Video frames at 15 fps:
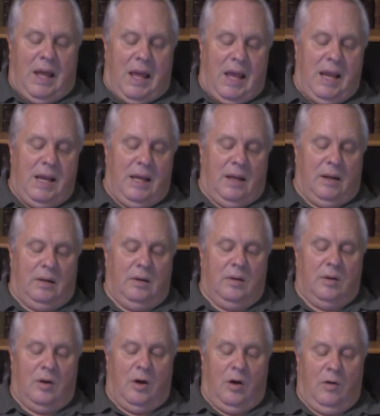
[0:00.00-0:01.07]

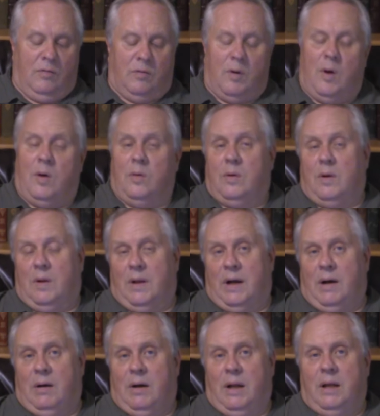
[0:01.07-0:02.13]
and overall
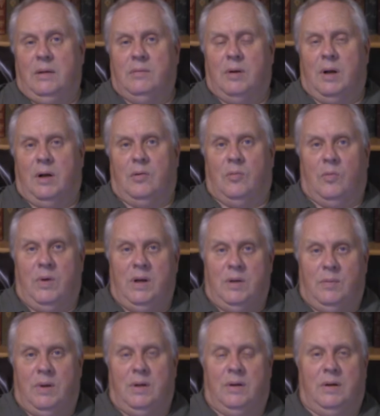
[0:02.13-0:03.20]
clarity and
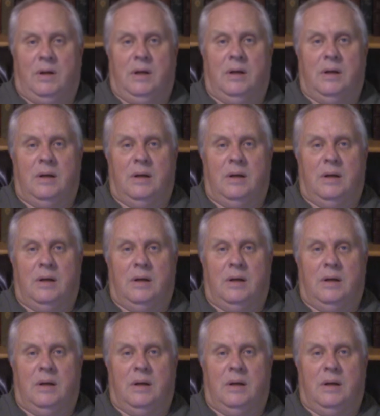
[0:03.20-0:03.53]
readability,